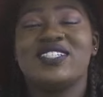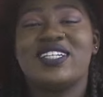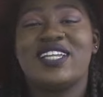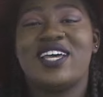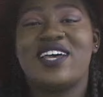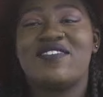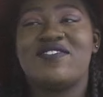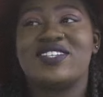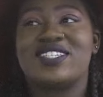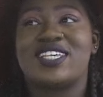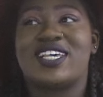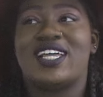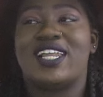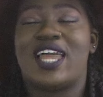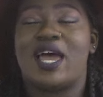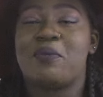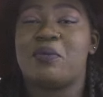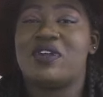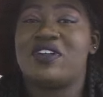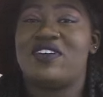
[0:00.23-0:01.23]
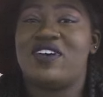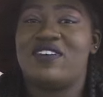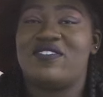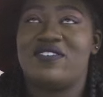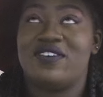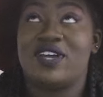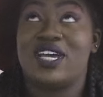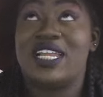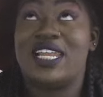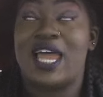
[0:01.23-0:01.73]
of Love is a
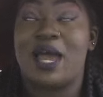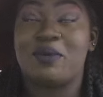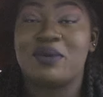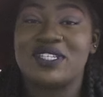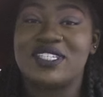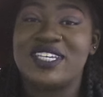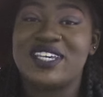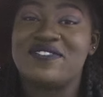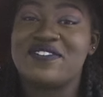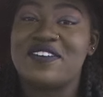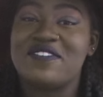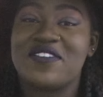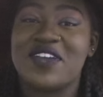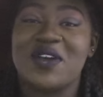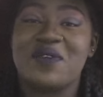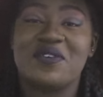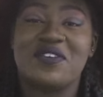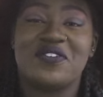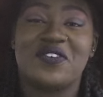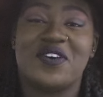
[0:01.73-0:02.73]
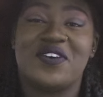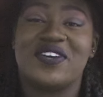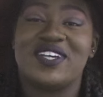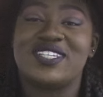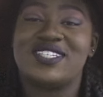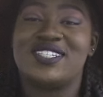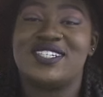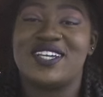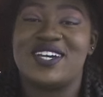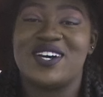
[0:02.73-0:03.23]
collaborative event we've
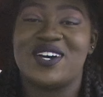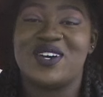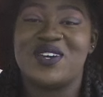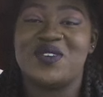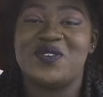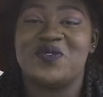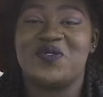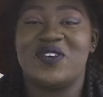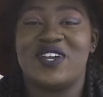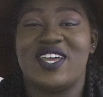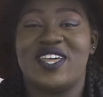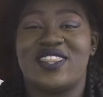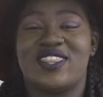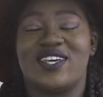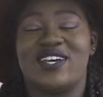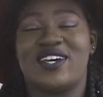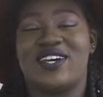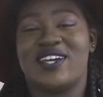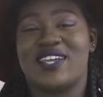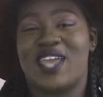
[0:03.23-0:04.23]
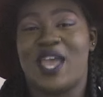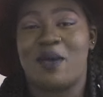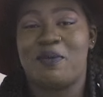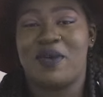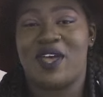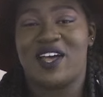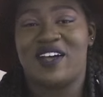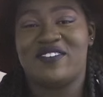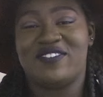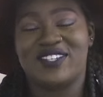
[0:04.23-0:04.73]
always done with uh, Kappa
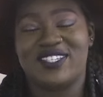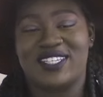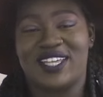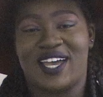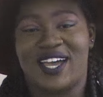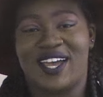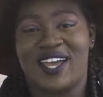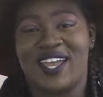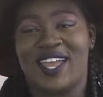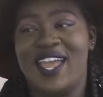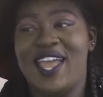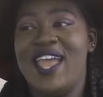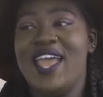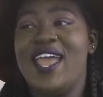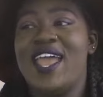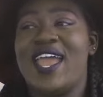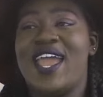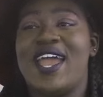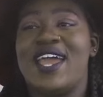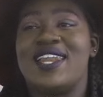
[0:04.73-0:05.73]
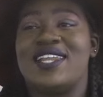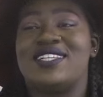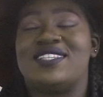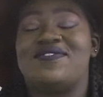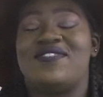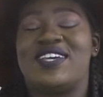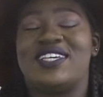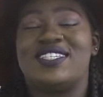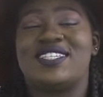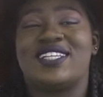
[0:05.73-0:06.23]
Alpha Psi, and it's
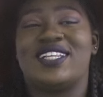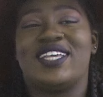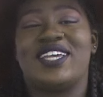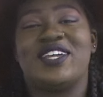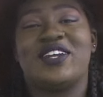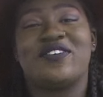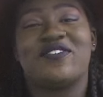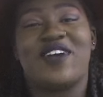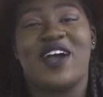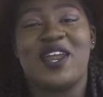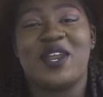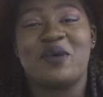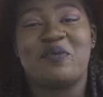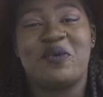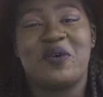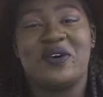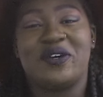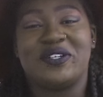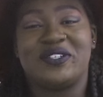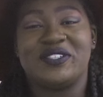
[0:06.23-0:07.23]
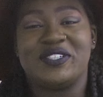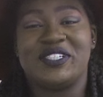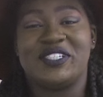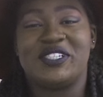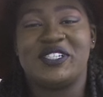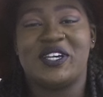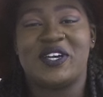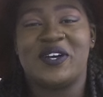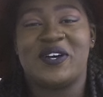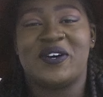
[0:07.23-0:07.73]
basically an erotic poetry
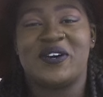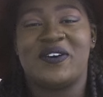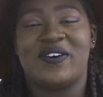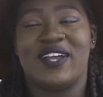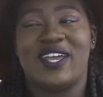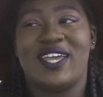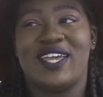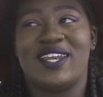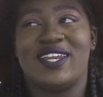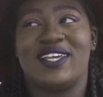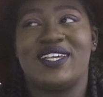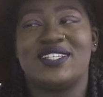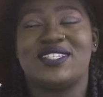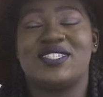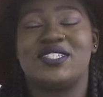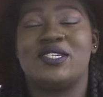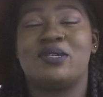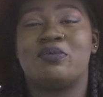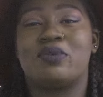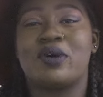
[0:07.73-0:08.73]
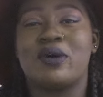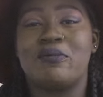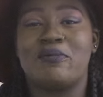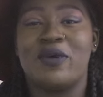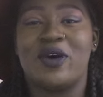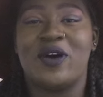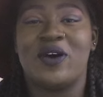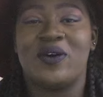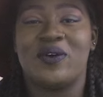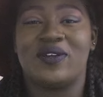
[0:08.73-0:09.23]
show, and it's to
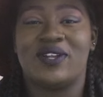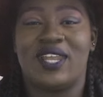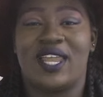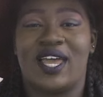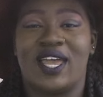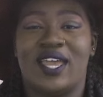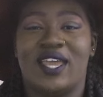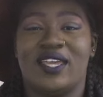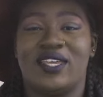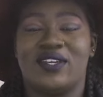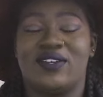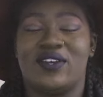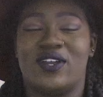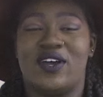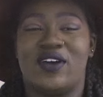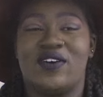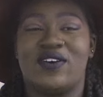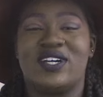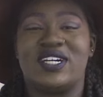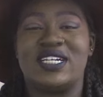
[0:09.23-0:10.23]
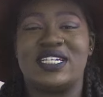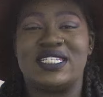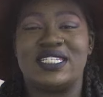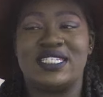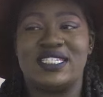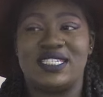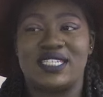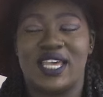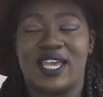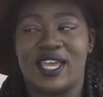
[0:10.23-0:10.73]
promote, like, you know,
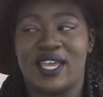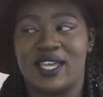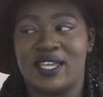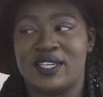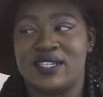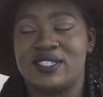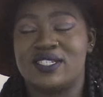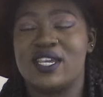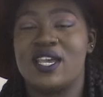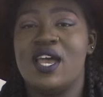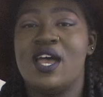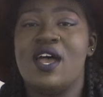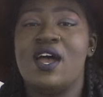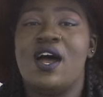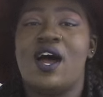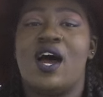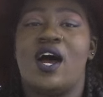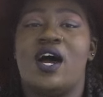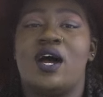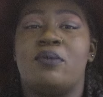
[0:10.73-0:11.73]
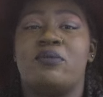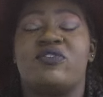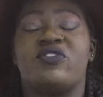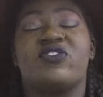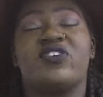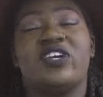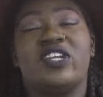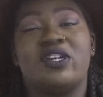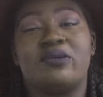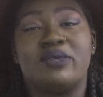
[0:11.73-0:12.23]
consent, um,
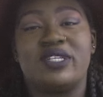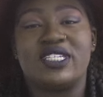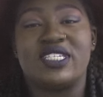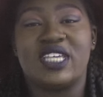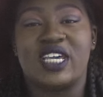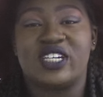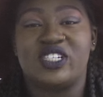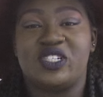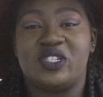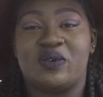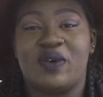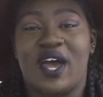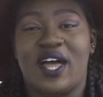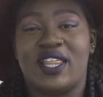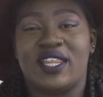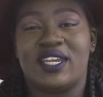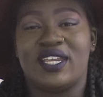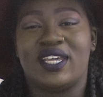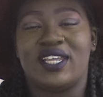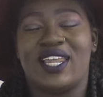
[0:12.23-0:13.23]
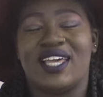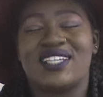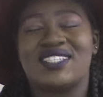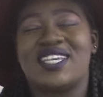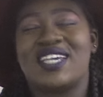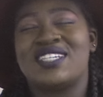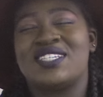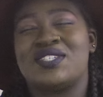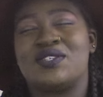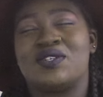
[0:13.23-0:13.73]
freedom, and sexuality. Like,
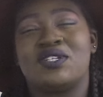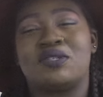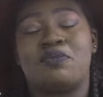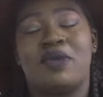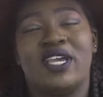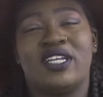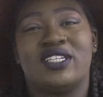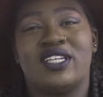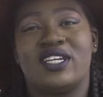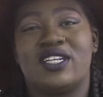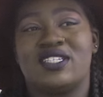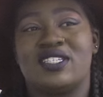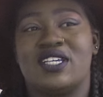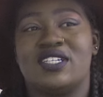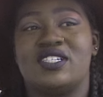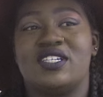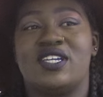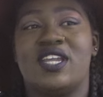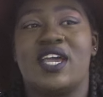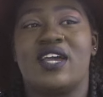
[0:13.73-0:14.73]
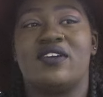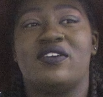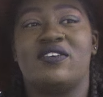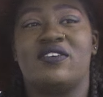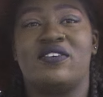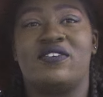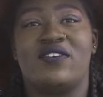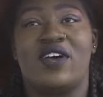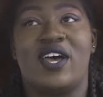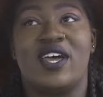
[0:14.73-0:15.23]
sex is always painted in such a
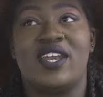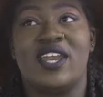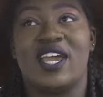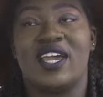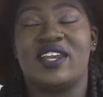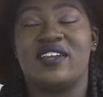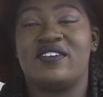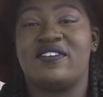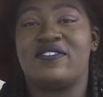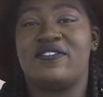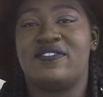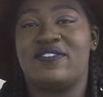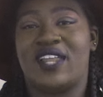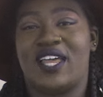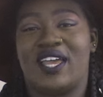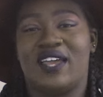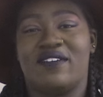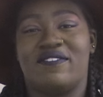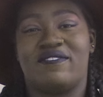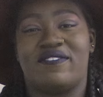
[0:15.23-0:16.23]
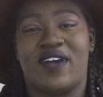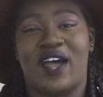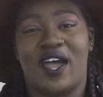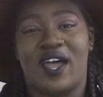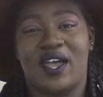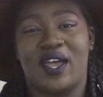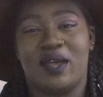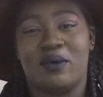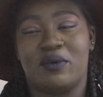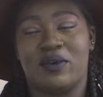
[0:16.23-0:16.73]
negative, uh, negative like
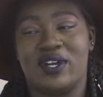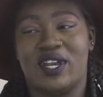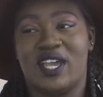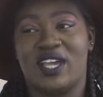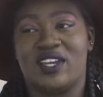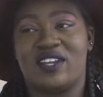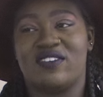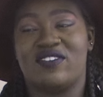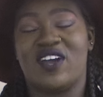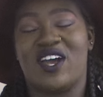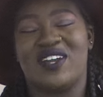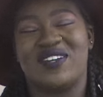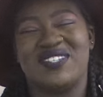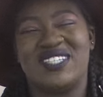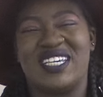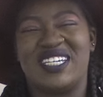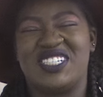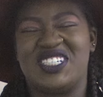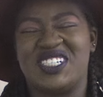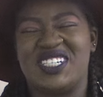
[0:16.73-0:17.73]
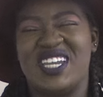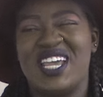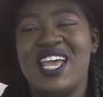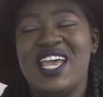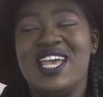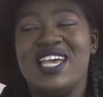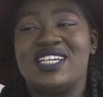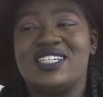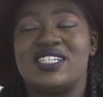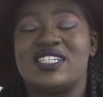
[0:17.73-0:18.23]
vibe or negative connotation,
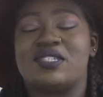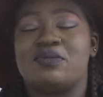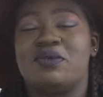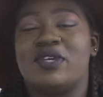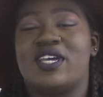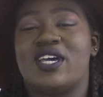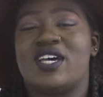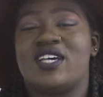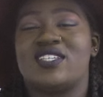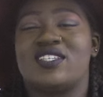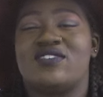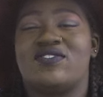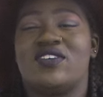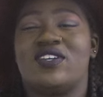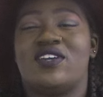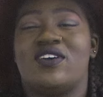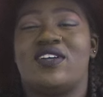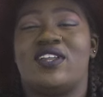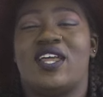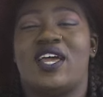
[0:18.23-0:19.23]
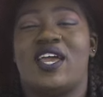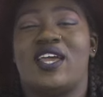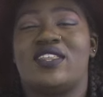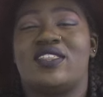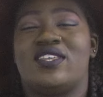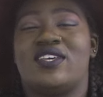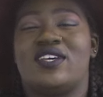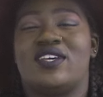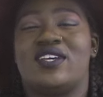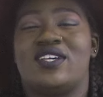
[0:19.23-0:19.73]
just because of, you know,
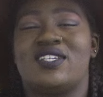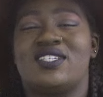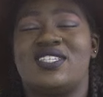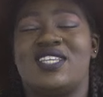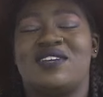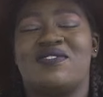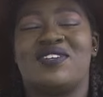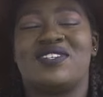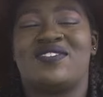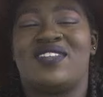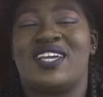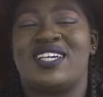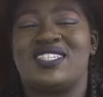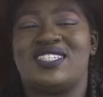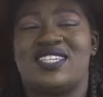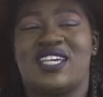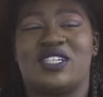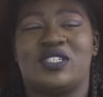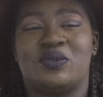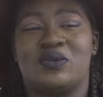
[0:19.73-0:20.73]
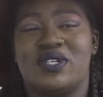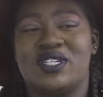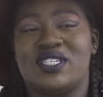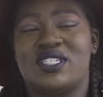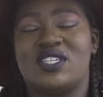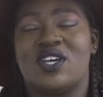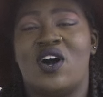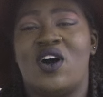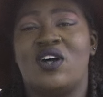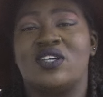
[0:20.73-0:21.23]
like the stigmas, like sexual
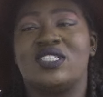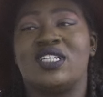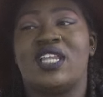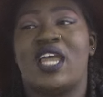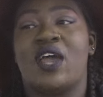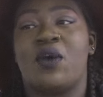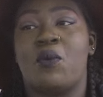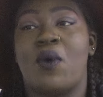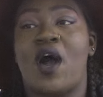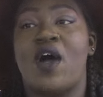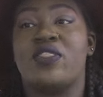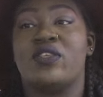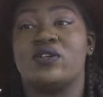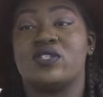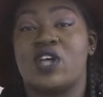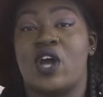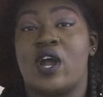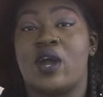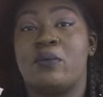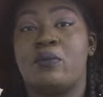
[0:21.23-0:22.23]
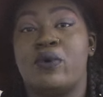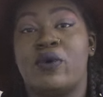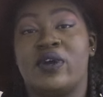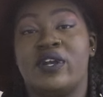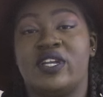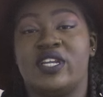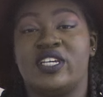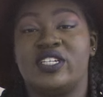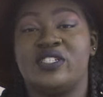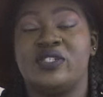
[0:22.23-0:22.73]
assault, and like while those are
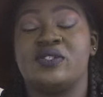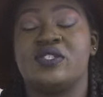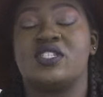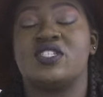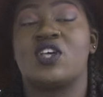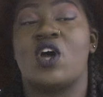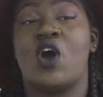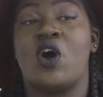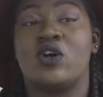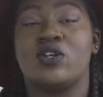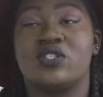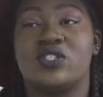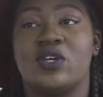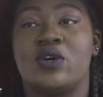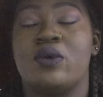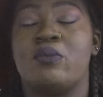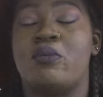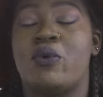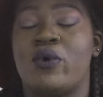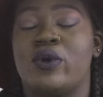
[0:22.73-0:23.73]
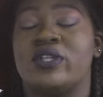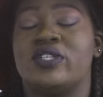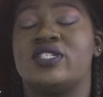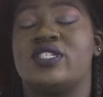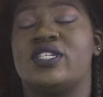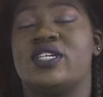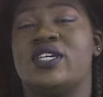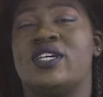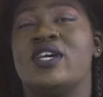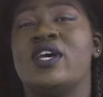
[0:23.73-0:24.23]
important issues, it's also important
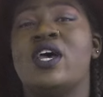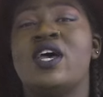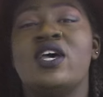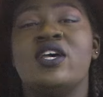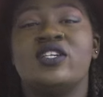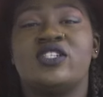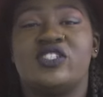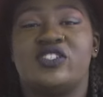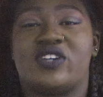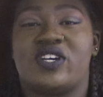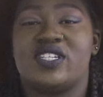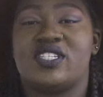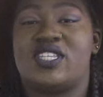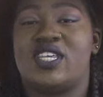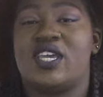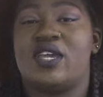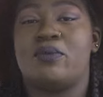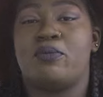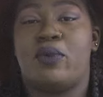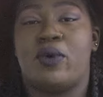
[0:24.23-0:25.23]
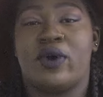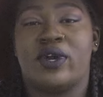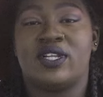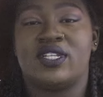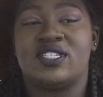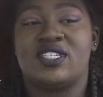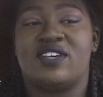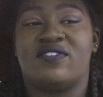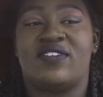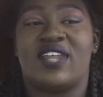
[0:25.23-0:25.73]
to stress the
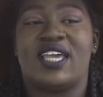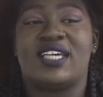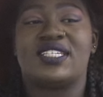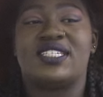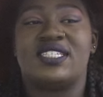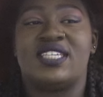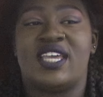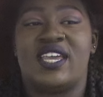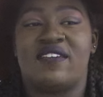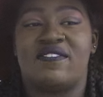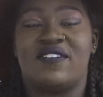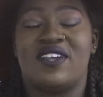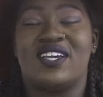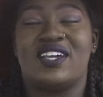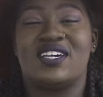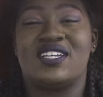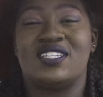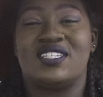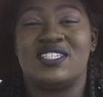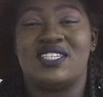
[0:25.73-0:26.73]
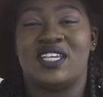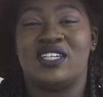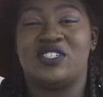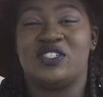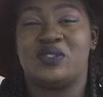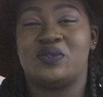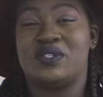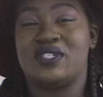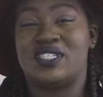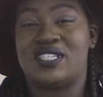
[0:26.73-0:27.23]
importance of like safe and
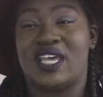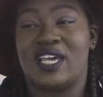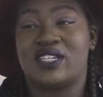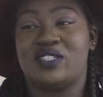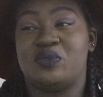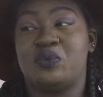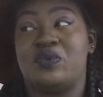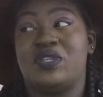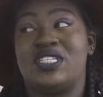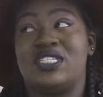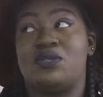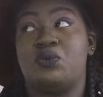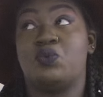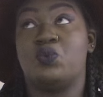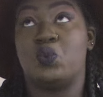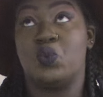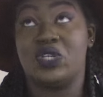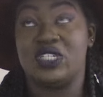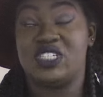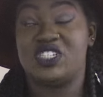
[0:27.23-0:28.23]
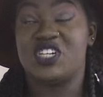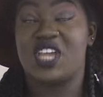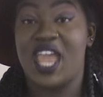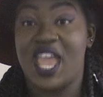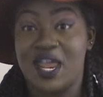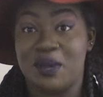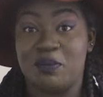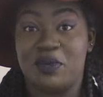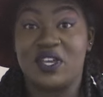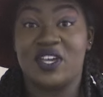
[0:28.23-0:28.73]
consensual sex, with which
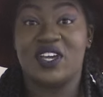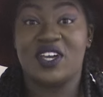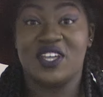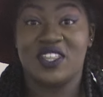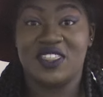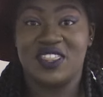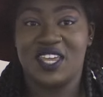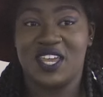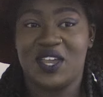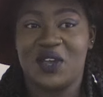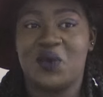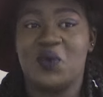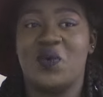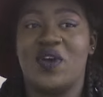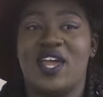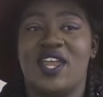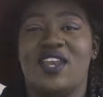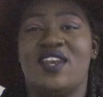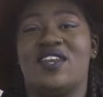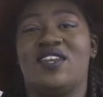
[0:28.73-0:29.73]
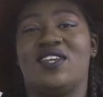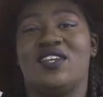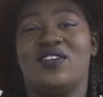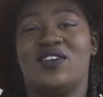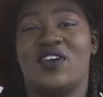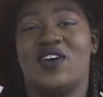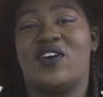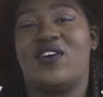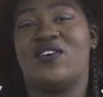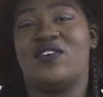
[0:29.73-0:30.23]
can be a good thing when, you
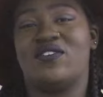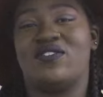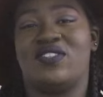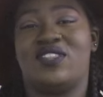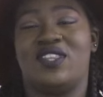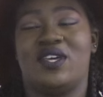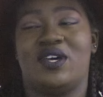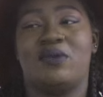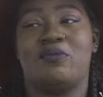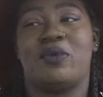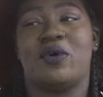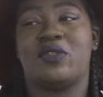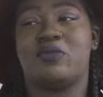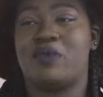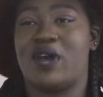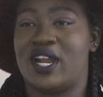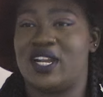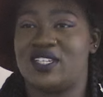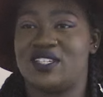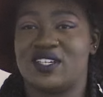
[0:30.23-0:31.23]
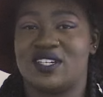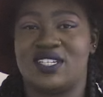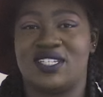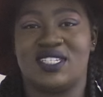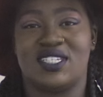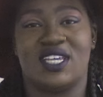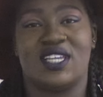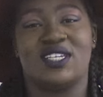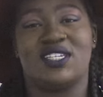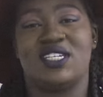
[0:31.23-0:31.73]
know, the both parties are
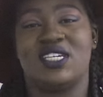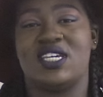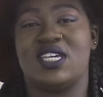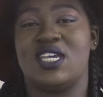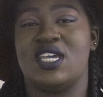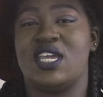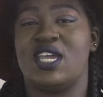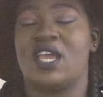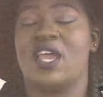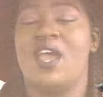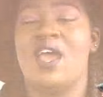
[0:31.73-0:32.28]
consenting.